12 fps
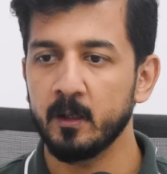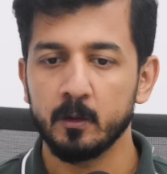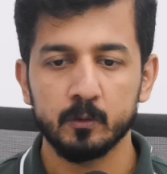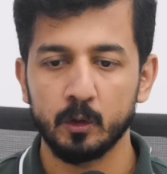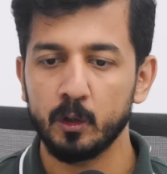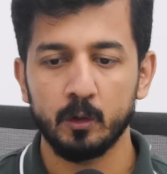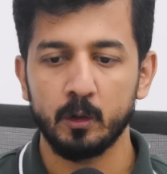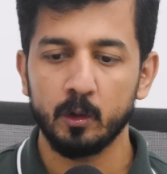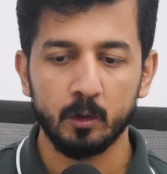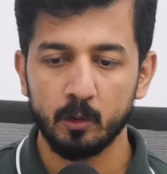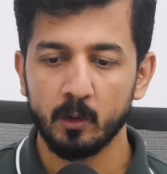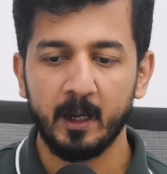So
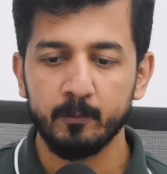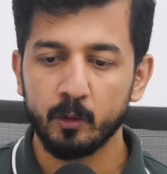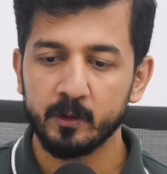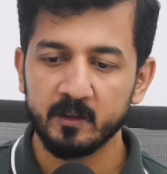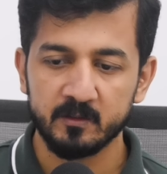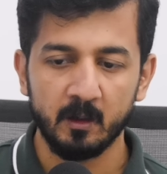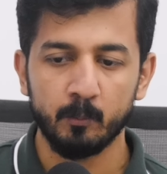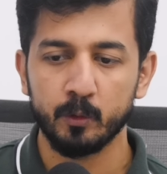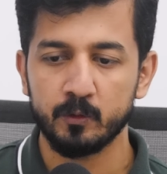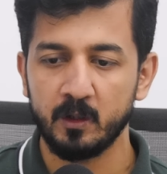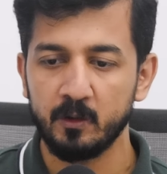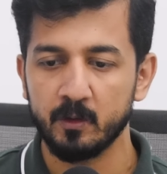you have your testing
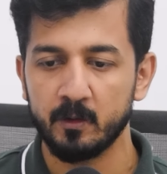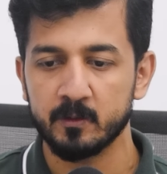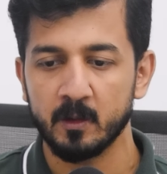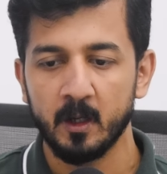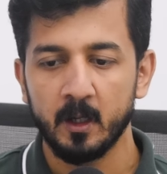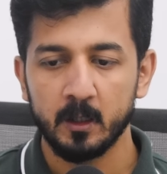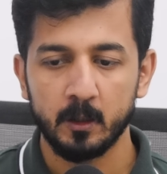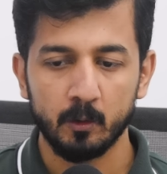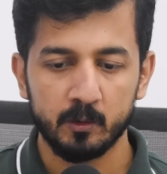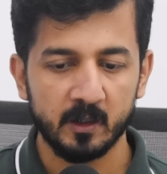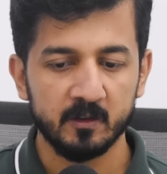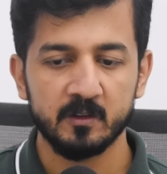procedures, you
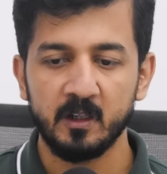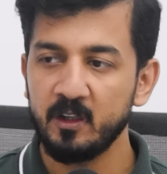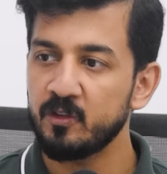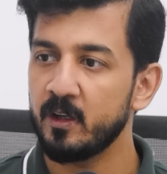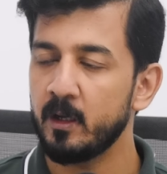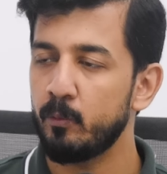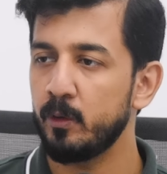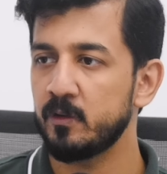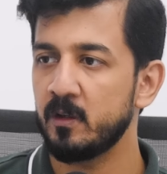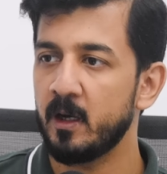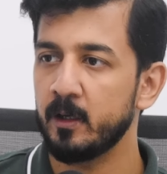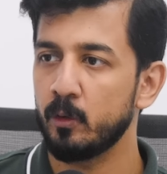test each and every
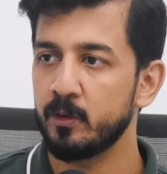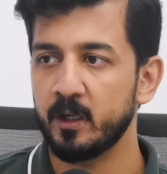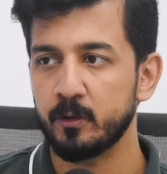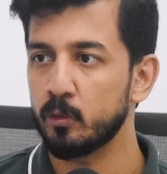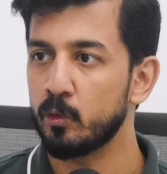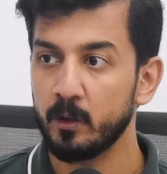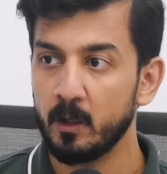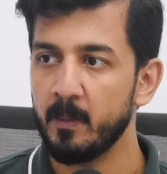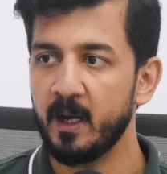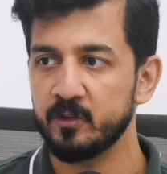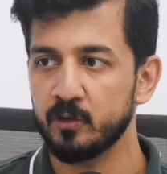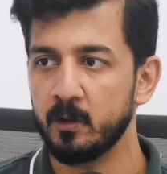scenario that you could
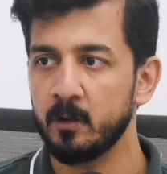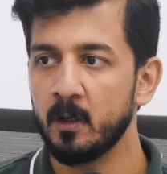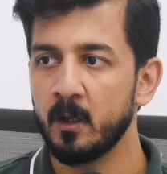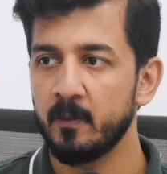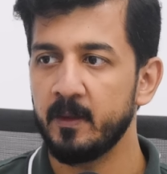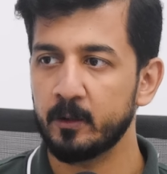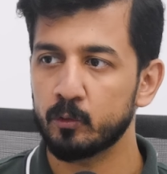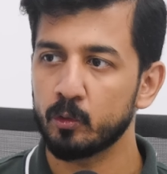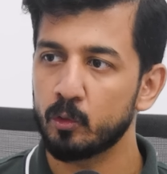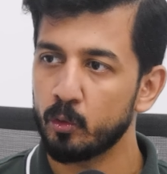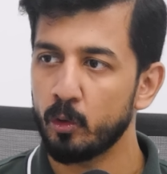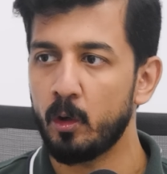imagine that could
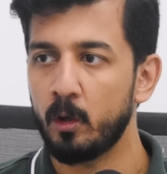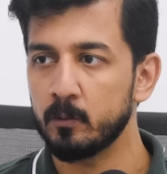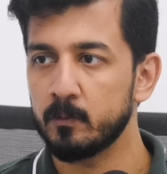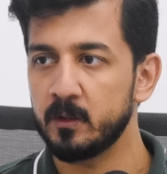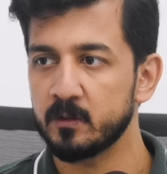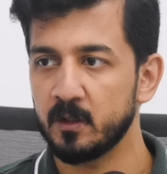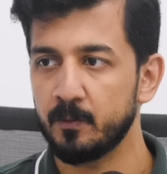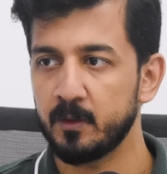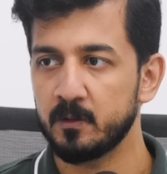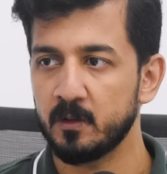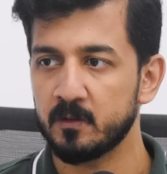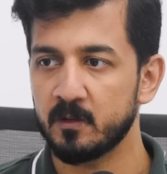go wrong with the safety
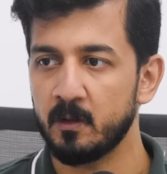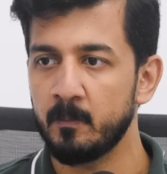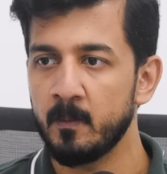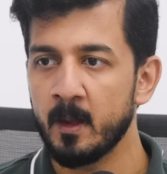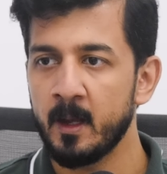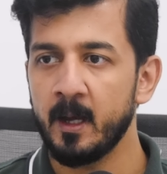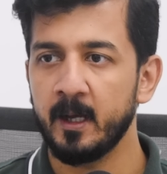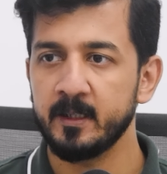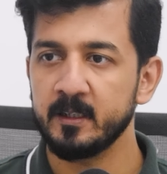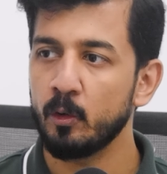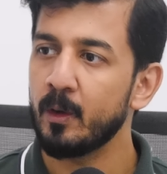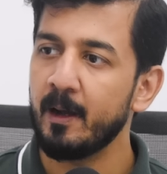system, and
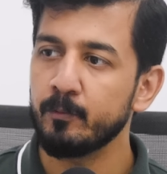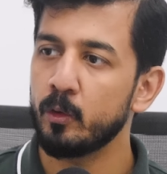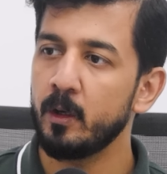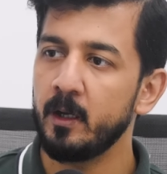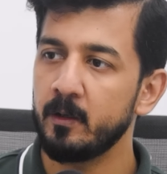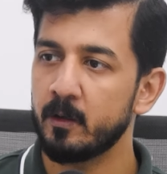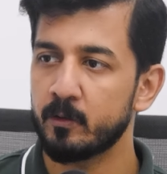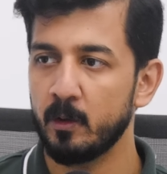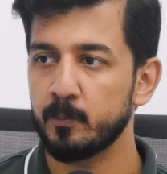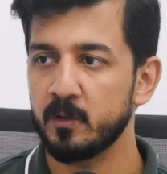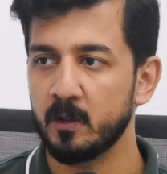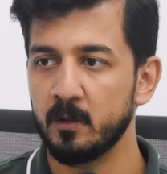then you have your inter-trip
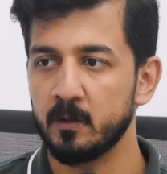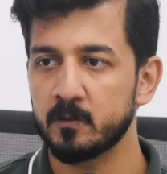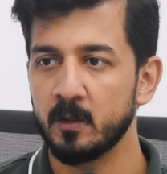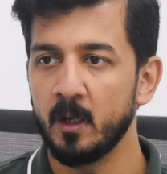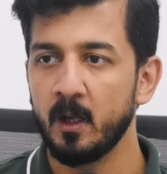signals.